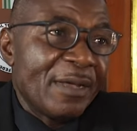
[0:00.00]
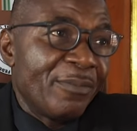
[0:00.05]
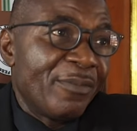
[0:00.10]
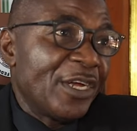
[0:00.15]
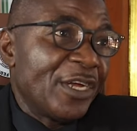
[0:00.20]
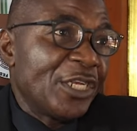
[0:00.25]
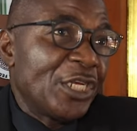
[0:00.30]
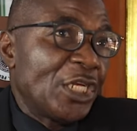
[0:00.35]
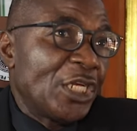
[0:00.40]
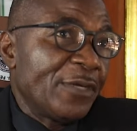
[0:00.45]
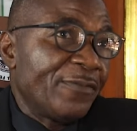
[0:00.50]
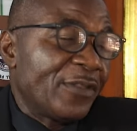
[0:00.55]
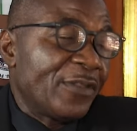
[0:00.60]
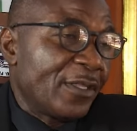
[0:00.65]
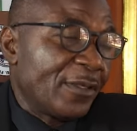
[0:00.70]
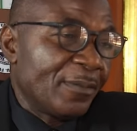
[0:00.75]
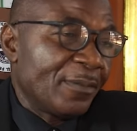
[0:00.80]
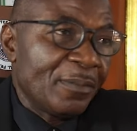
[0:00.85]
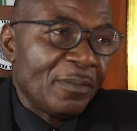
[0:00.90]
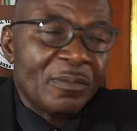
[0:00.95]
brain
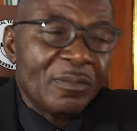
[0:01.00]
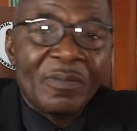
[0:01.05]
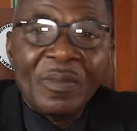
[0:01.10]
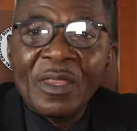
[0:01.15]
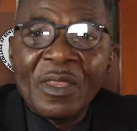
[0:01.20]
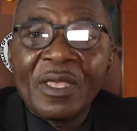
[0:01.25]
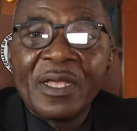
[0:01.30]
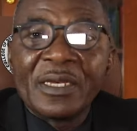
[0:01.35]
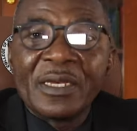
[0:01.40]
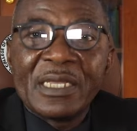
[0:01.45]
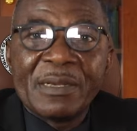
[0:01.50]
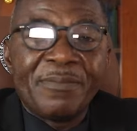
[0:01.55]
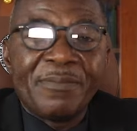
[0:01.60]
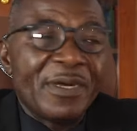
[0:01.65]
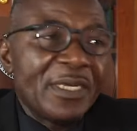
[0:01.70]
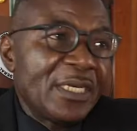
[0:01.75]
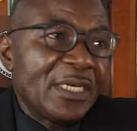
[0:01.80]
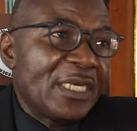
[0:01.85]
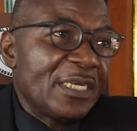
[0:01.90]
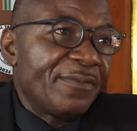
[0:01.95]
shift. The
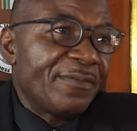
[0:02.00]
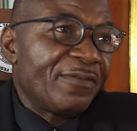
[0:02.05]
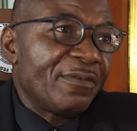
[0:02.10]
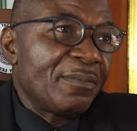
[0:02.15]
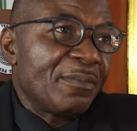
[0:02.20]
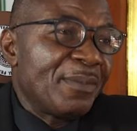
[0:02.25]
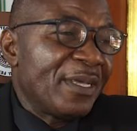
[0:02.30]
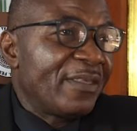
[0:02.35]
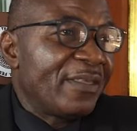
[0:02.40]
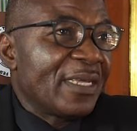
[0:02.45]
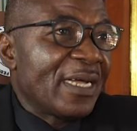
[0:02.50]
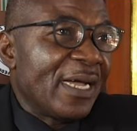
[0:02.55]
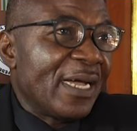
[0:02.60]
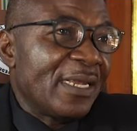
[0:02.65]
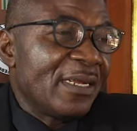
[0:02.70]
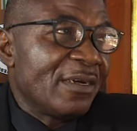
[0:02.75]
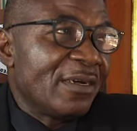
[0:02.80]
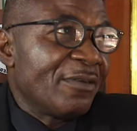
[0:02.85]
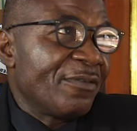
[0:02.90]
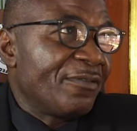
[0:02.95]
brain shift
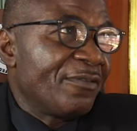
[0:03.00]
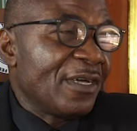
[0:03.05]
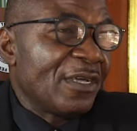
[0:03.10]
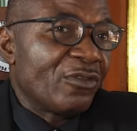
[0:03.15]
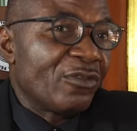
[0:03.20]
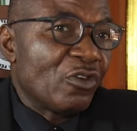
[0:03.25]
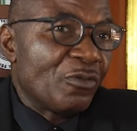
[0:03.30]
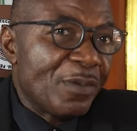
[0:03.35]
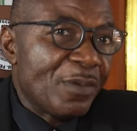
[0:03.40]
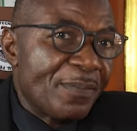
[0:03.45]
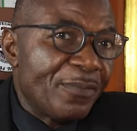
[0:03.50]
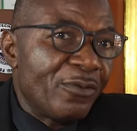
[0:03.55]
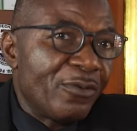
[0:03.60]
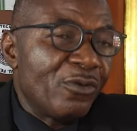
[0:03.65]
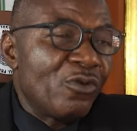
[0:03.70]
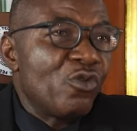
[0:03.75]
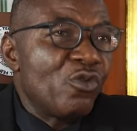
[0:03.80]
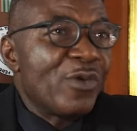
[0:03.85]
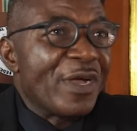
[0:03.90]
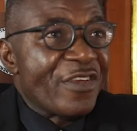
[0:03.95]
basically refer to people
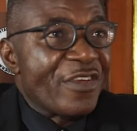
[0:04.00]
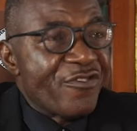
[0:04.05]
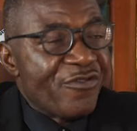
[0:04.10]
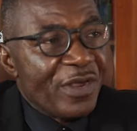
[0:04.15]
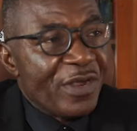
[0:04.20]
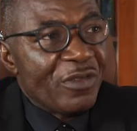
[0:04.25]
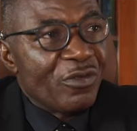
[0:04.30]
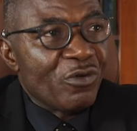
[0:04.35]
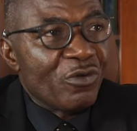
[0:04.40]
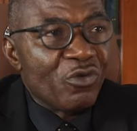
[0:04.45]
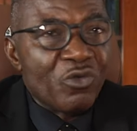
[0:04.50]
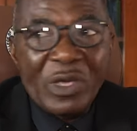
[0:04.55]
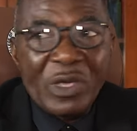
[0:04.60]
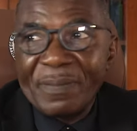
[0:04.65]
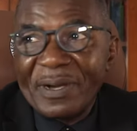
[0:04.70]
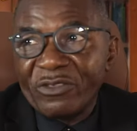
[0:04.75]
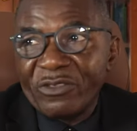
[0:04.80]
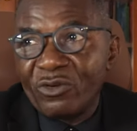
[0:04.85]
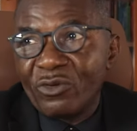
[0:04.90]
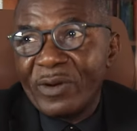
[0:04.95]
who were trained to do a
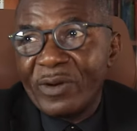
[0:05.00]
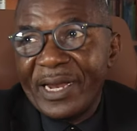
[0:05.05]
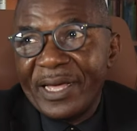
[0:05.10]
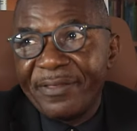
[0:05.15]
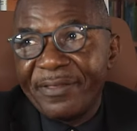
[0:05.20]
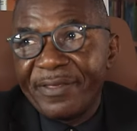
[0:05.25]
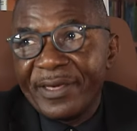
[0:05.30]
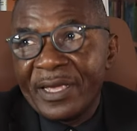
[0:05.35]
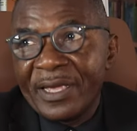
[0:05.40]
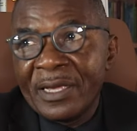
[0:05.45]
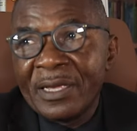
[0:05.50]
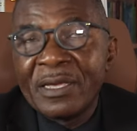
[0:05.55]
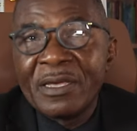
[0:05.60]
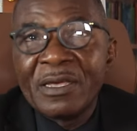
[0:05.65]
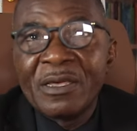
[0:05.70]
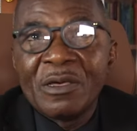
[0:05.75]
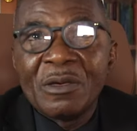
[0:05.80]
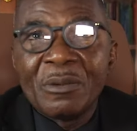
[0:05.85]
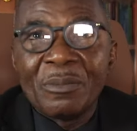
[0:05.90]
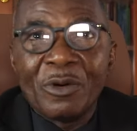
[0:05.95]
particular thing,
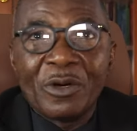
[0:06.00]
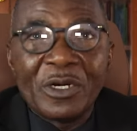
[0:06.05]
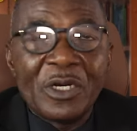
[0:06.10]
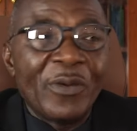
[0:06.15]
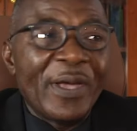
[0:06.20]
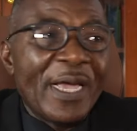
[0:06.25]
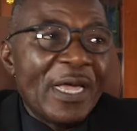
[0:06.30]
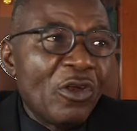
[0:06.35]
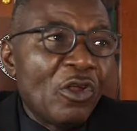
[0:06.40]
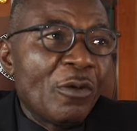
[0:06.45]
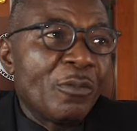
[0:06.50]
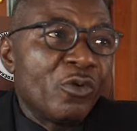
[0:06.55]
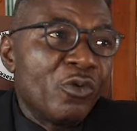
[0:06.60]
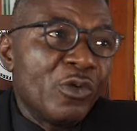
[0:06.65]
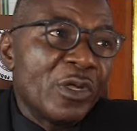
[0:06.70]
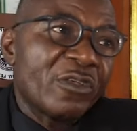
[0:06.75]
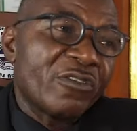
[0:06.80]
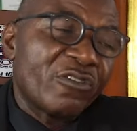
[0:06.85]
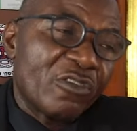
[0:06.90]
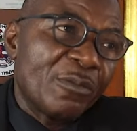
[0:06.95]
but they end up
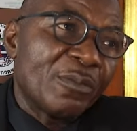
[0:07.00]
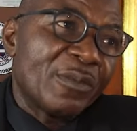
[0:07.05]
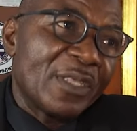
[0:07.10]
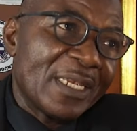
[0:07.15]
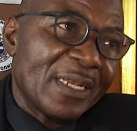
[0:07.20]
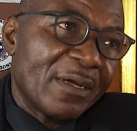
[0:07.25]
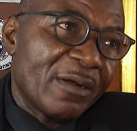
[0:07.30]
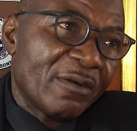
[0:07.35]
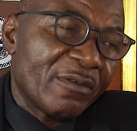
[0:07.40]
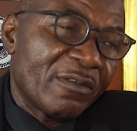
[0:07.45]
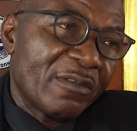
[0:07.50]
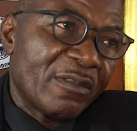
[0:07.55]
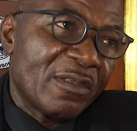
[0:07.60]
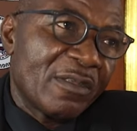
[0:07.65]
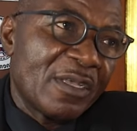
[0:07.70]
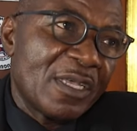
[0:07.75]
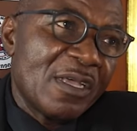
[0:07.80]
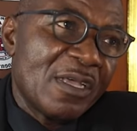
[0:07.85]
doing something else.